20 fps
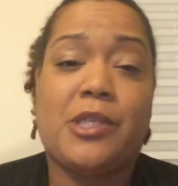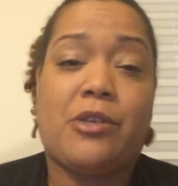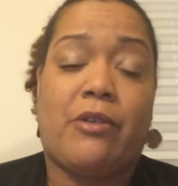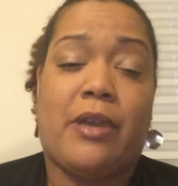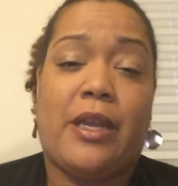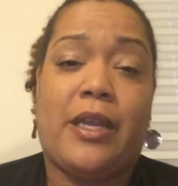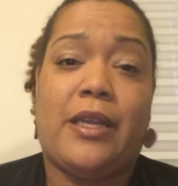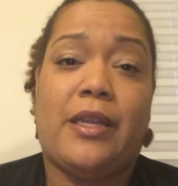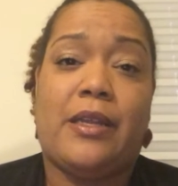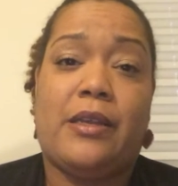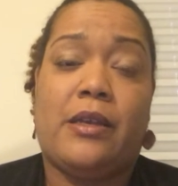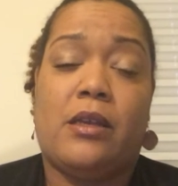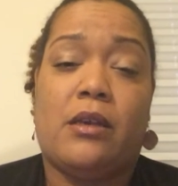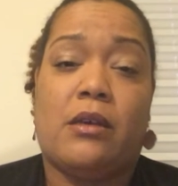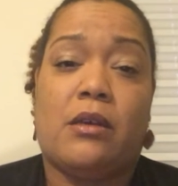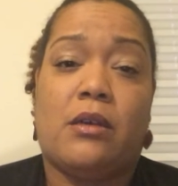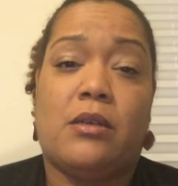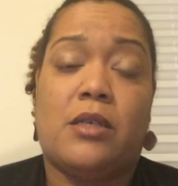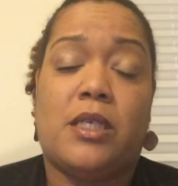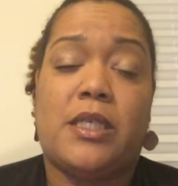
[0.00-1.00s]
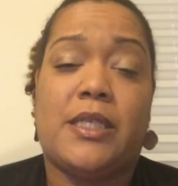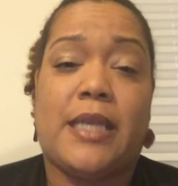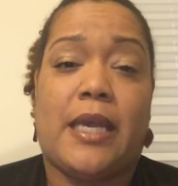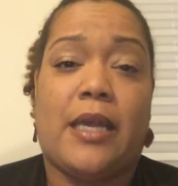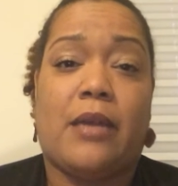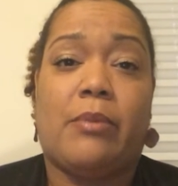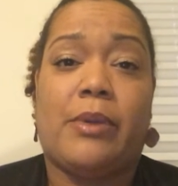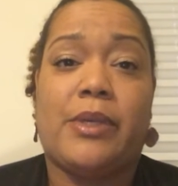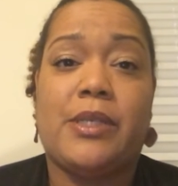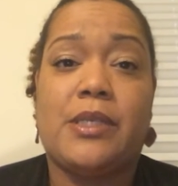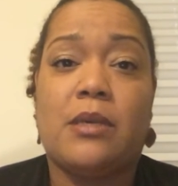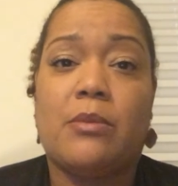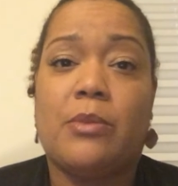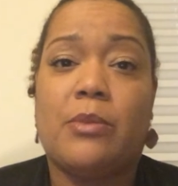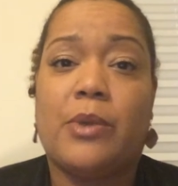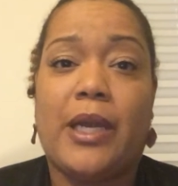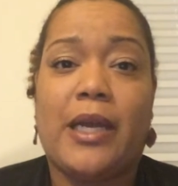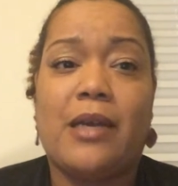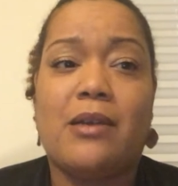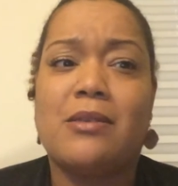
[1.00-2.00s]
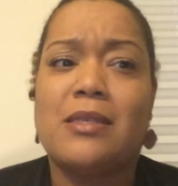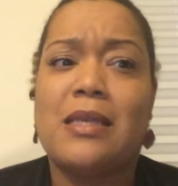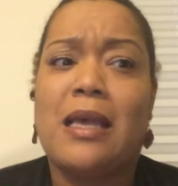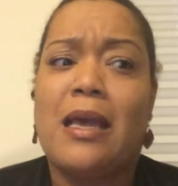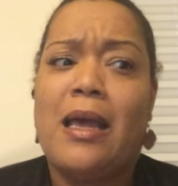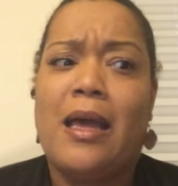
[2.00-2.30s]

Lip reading: created, designed by someone else.